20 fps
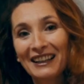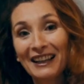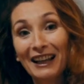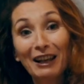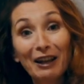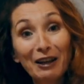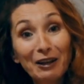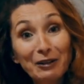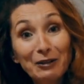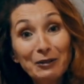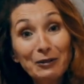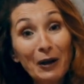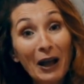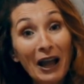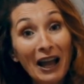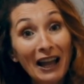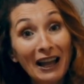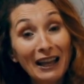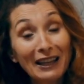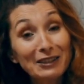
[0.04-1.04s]
Hello
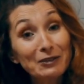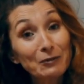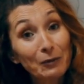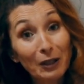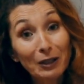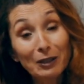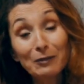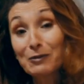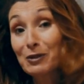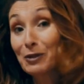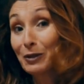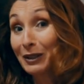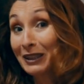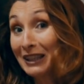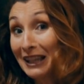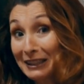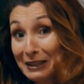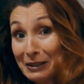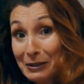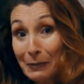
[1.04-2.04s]
and welcome to
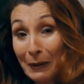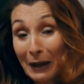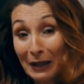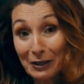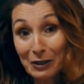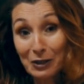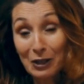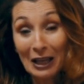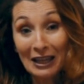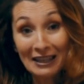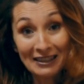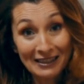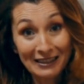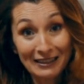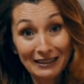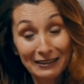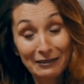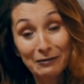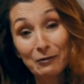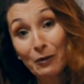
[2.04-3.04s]
another Spanish
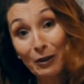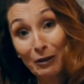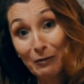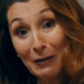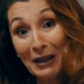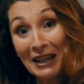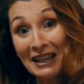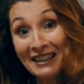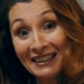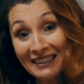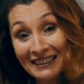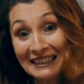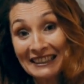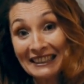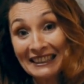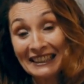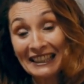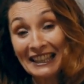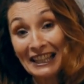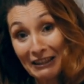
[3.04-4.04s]
lesson with me,
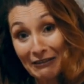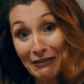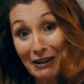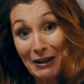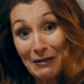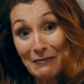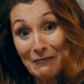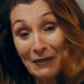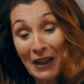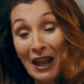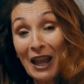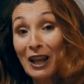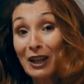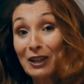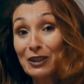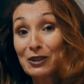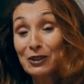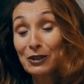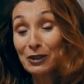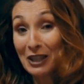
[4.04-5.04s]
Eva.
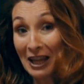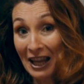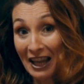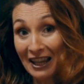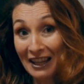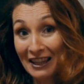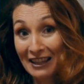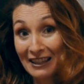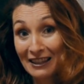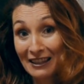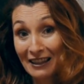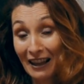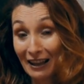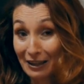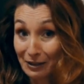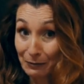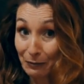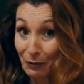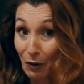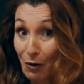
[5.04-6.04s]
Today,
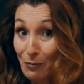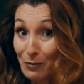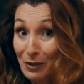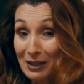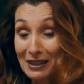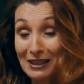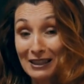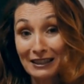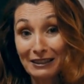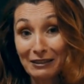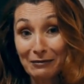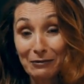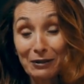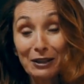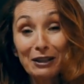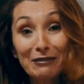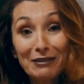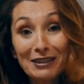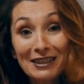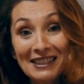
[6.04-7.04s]
as promised in the
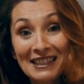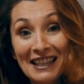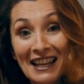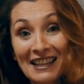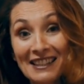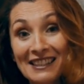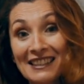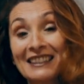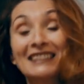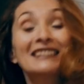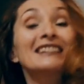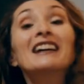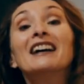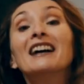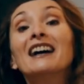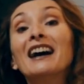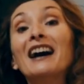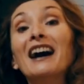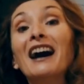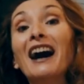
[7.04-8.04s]
previous lesson,
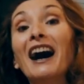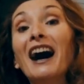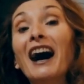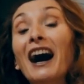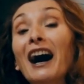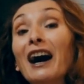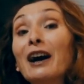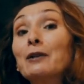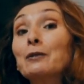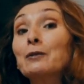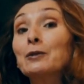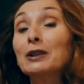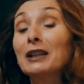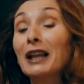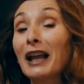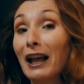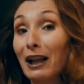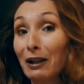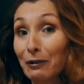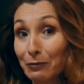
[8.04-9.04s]
I will
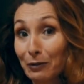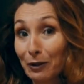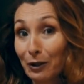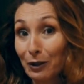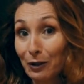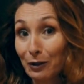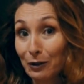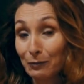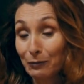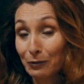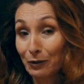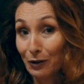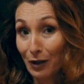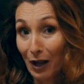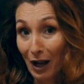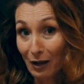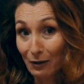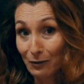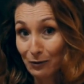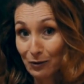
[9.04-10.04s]
help you
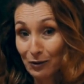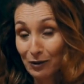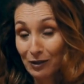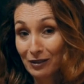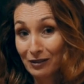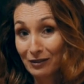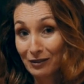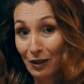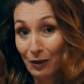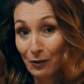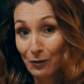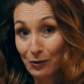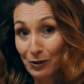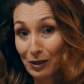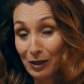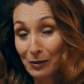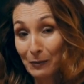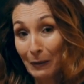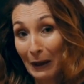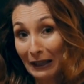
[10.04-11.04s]
pronounce those
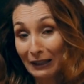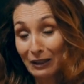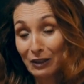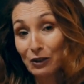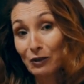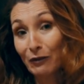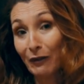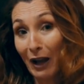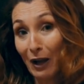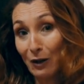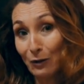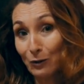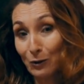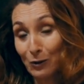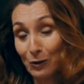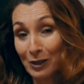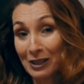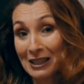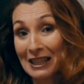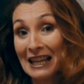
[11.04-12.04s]
Spanish
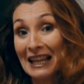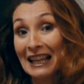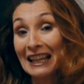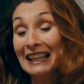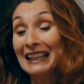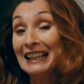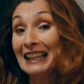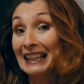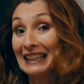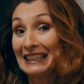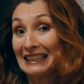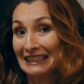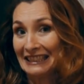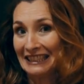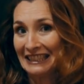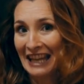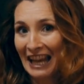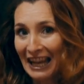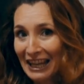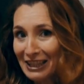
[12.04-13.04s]
vowels like a
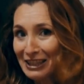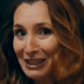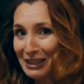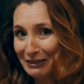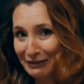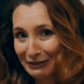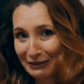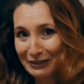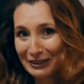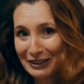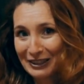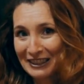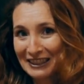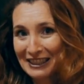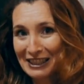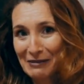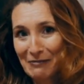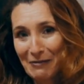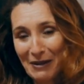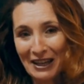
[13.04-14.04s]
native
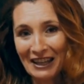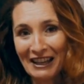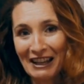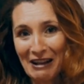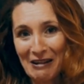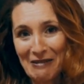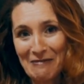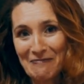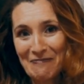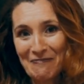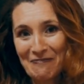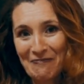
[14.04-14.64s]
speaker.